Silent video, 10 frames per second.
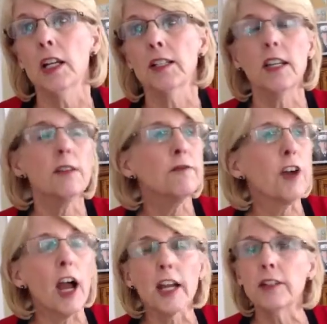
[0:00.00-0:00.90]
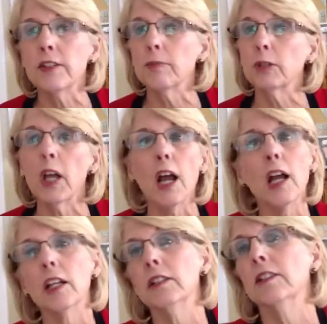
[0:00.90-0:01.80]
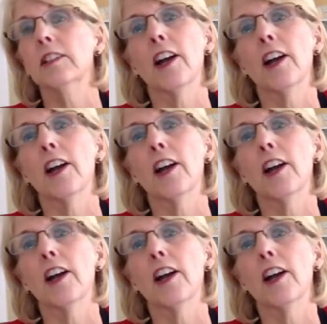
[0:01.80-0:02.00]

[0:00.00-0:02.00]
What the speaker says: seen fights, blood,